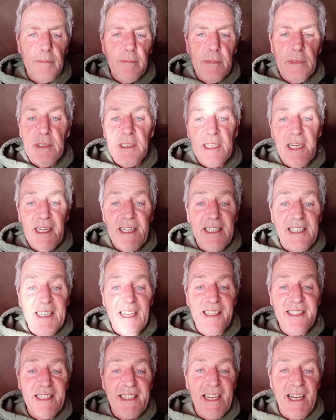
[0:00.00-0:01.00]
you see the
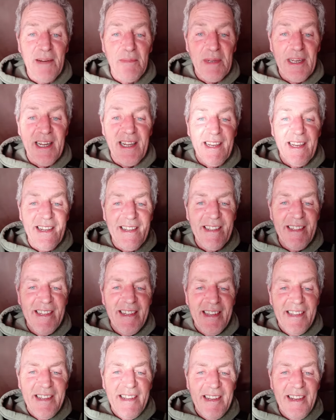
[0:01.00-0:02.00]
sun's coming out,
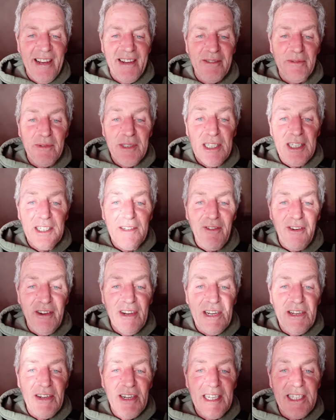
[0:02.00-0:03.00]
which is very
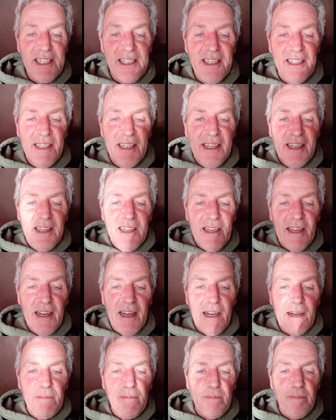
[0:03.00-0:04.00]
nice.
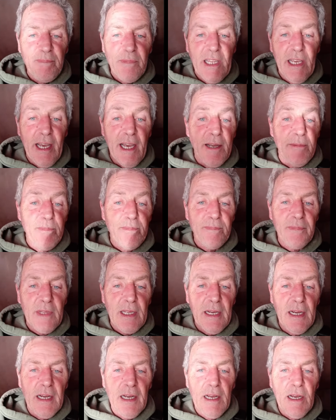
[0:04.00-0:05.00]
I
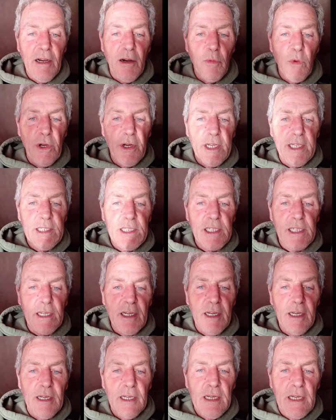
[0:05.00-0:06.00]
want
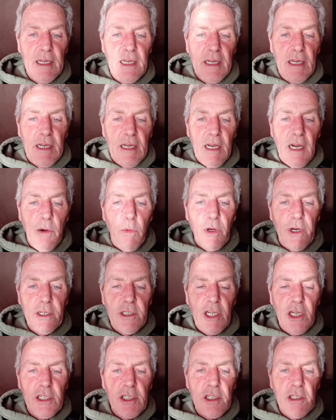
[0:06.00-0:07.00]
to
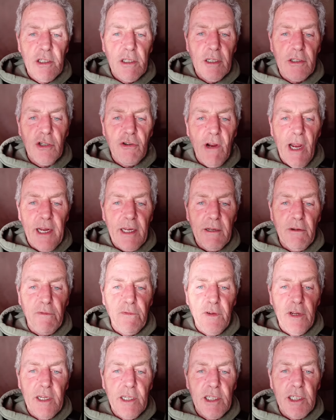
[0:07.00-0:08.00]
just attract the
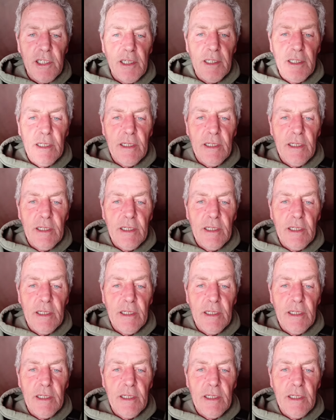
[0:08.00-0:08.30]
fish